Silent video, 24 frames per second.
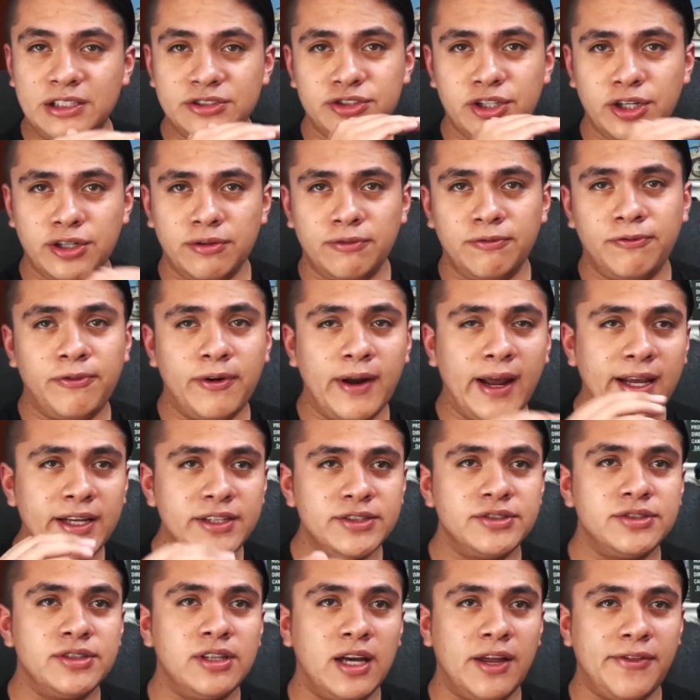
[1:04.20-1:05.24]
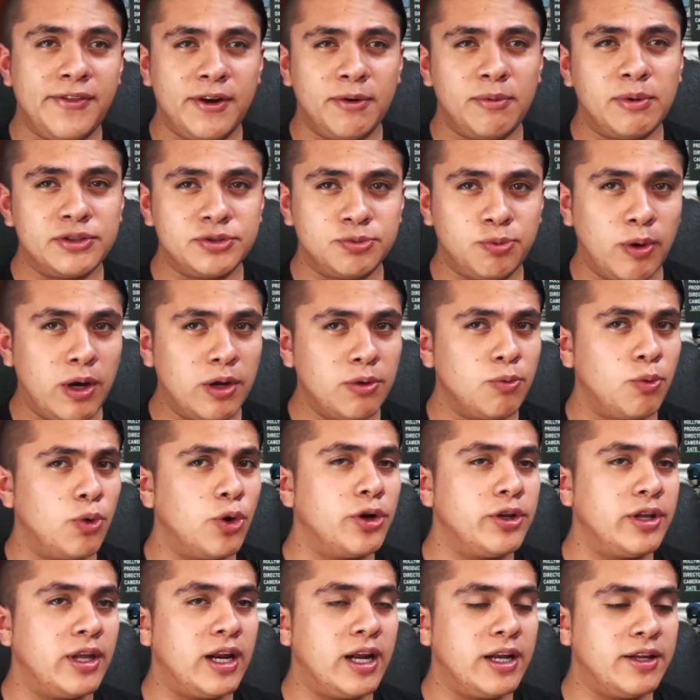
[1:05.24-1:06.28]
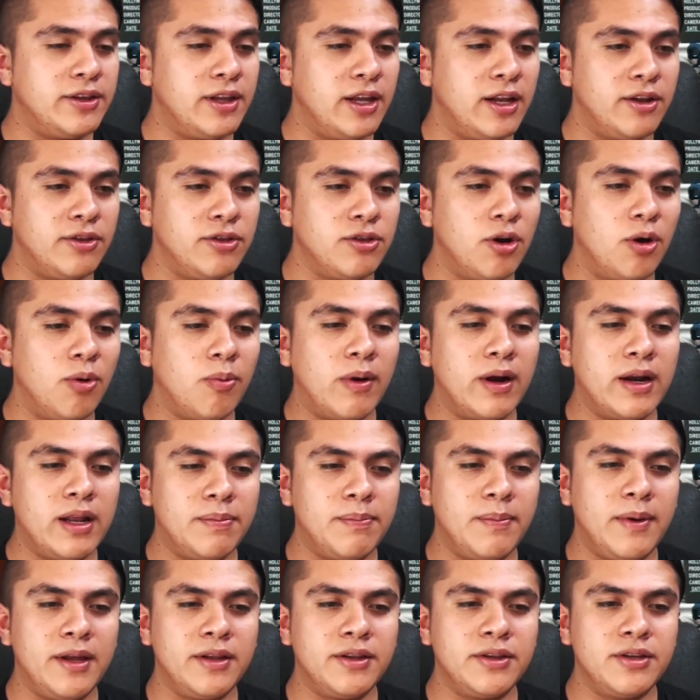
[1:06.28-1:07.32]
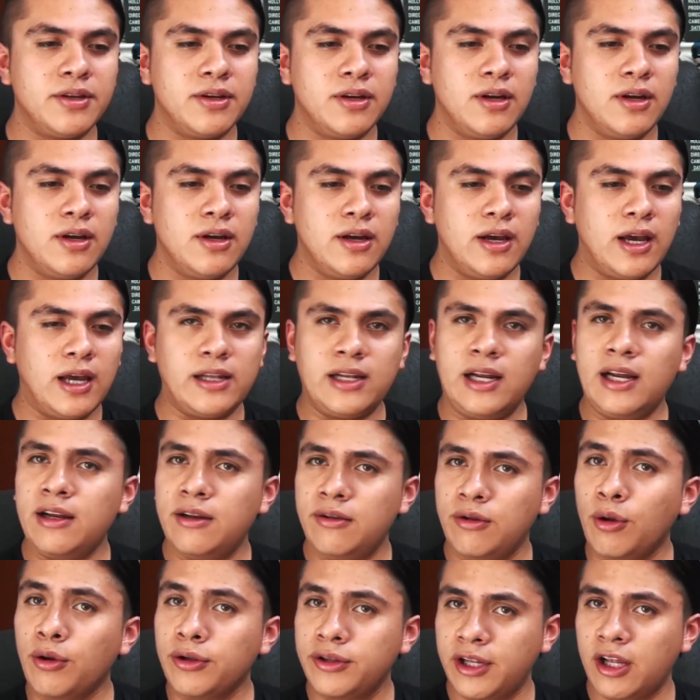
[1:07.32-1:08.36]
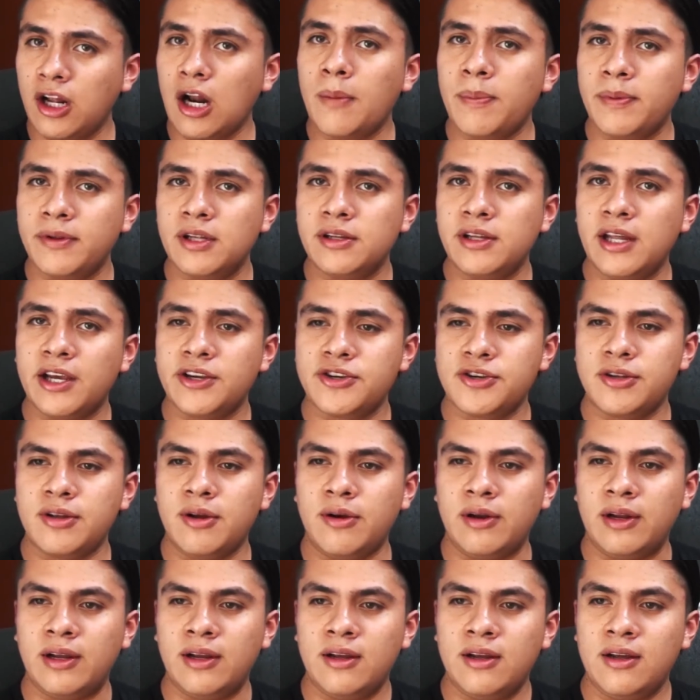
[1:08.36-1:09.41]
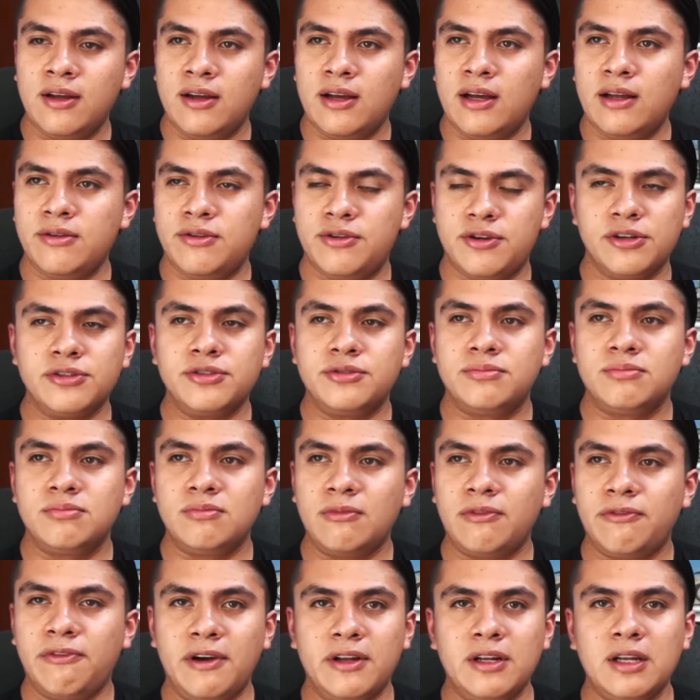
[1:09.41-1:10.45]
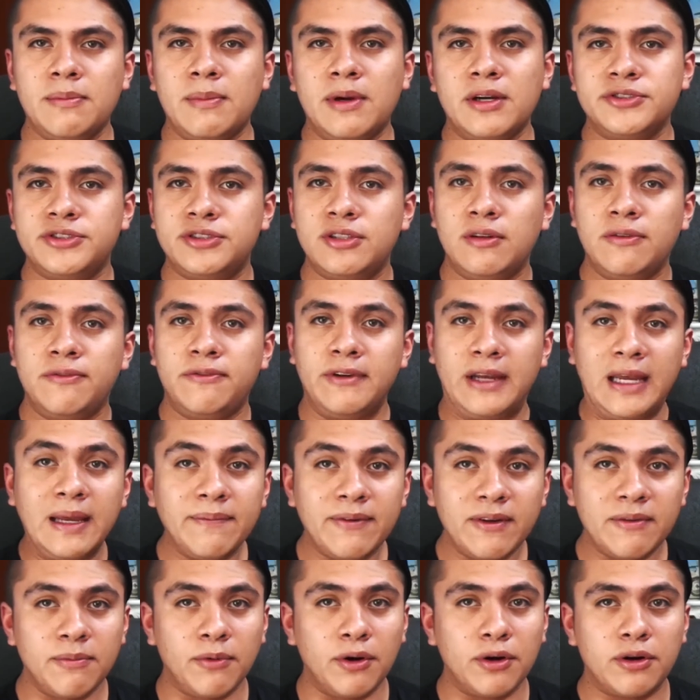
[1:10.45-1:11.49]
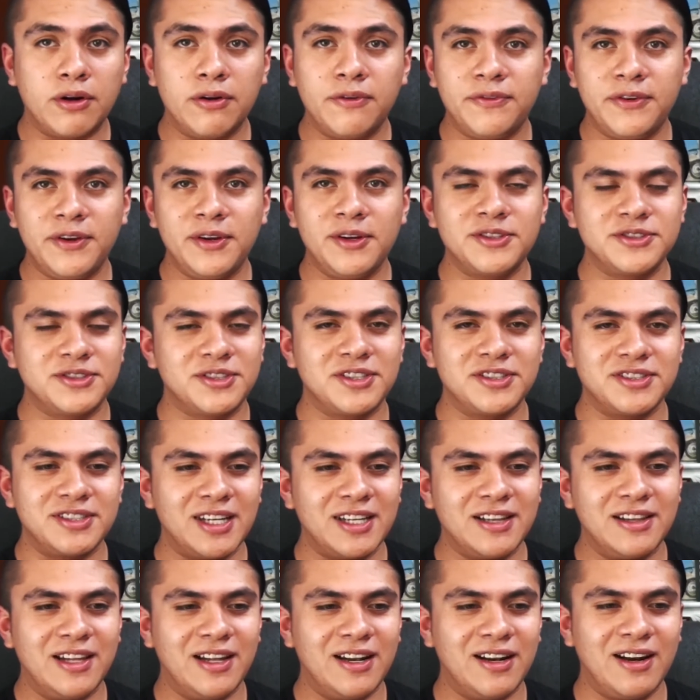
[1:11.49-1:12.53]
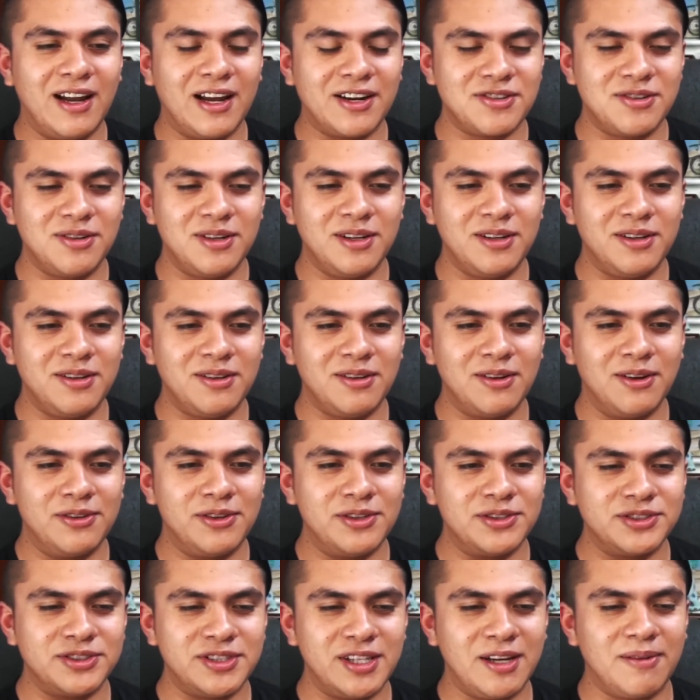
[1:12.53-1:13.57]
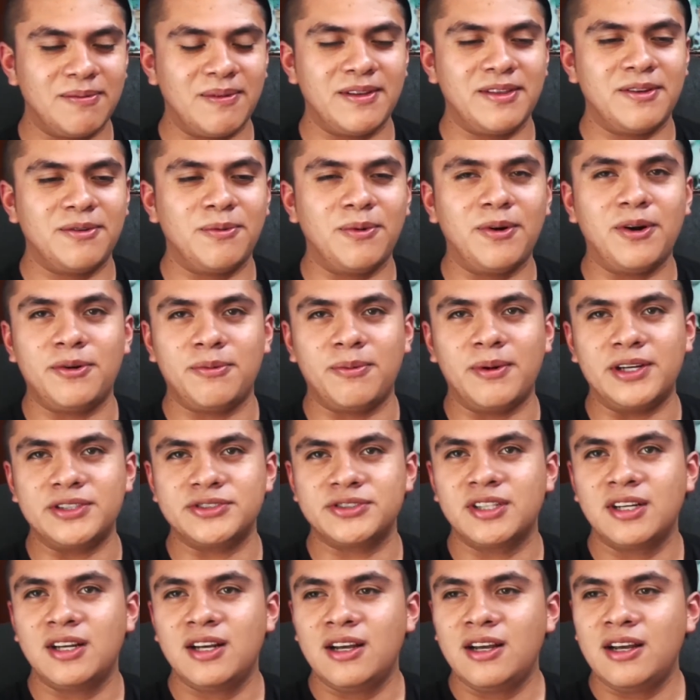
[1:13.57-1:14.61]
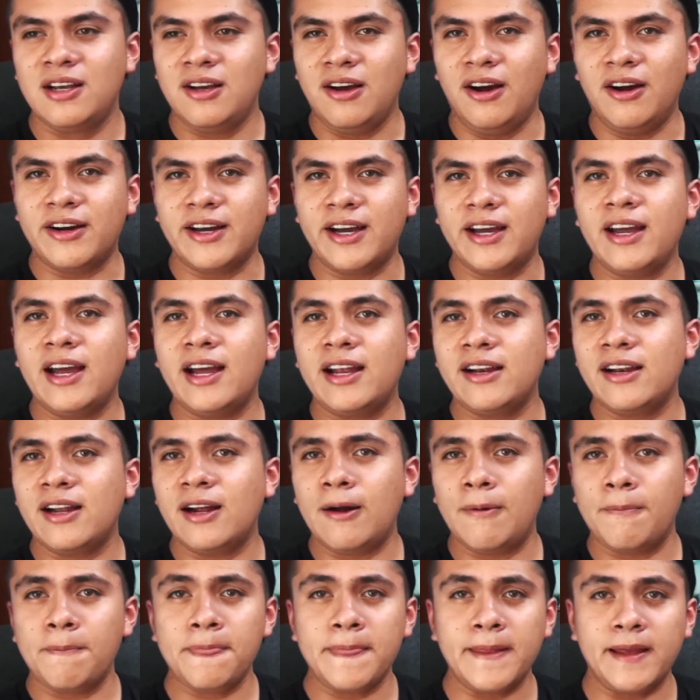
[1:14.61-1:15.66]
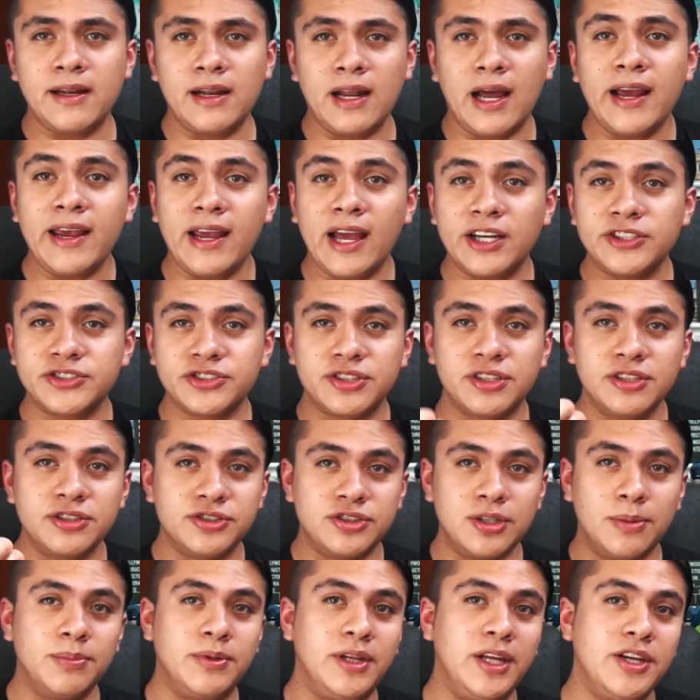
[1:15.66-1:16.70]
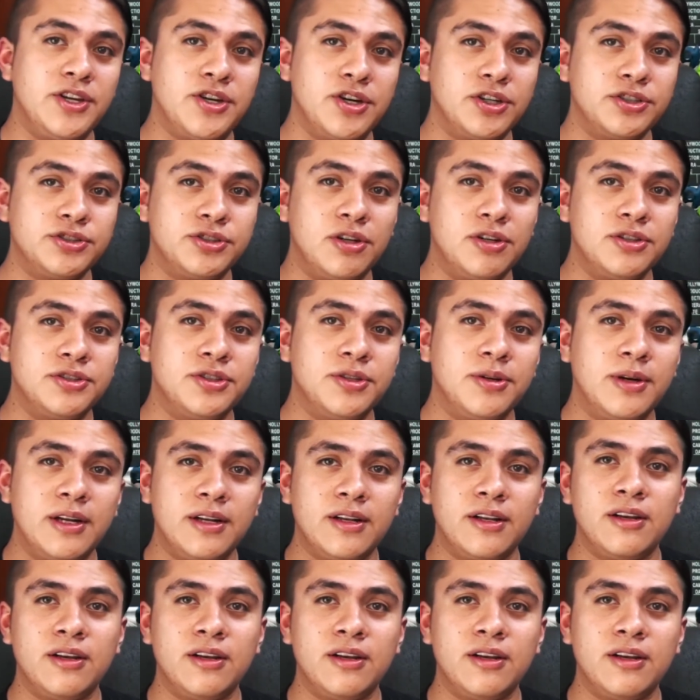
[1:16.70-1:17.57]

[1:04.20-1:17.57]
a certain phrase, and there was one word that I didn't know what it meant, and I looked it up in the dictionary, and just finding myself even more confused because I didn't actually understand what the word was. Okay, and I asked some teachers also,